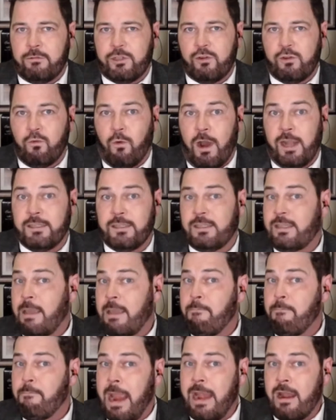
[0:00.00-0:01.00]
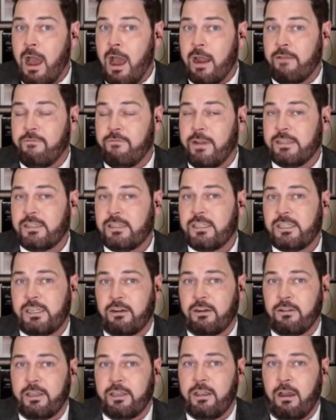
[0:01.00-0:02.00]
to wines that they may not have
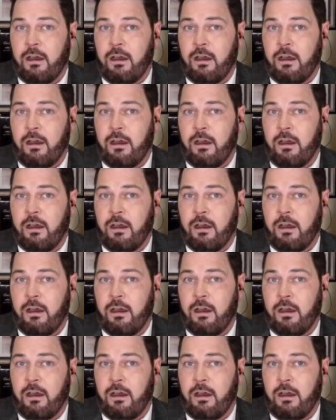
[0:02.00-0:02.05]
necessarily